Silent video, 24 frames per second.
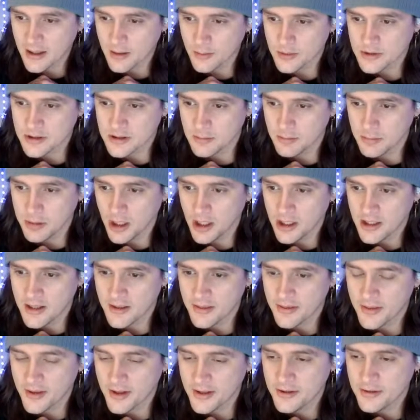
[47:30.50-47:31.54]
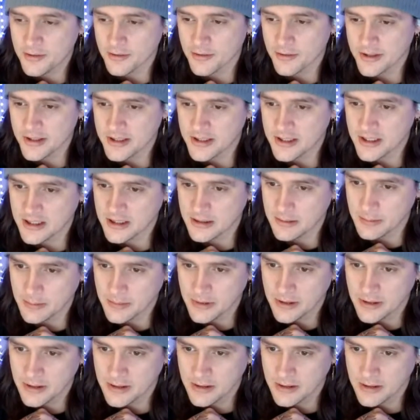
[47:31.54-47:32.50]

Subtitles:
was the blood and thunder in the team.